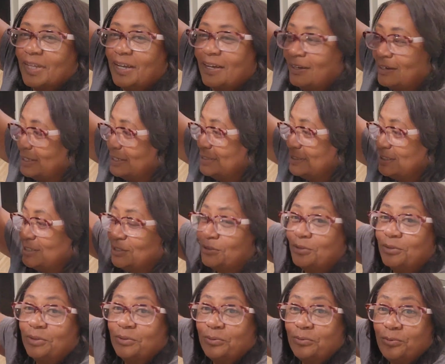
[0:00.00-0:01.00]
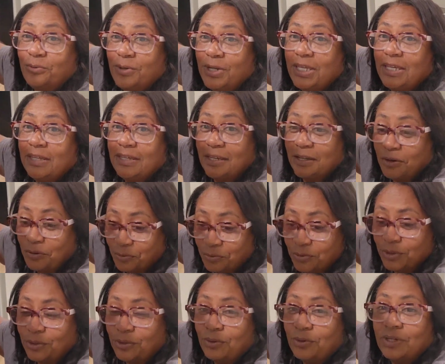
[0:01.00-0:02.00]
All right, so we can
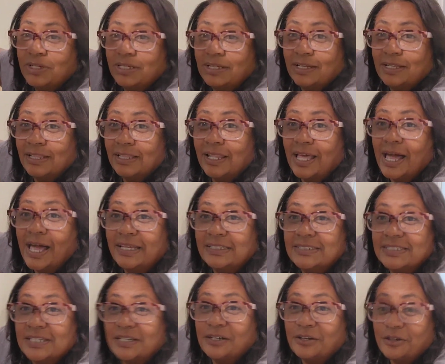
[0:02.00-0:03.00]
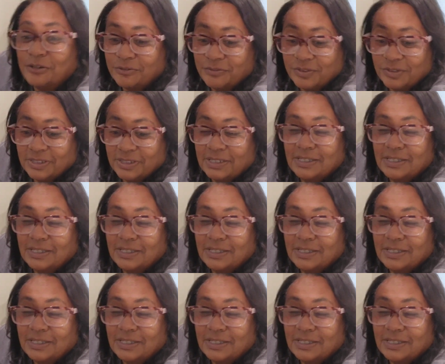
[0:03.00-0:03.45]
grow a lot of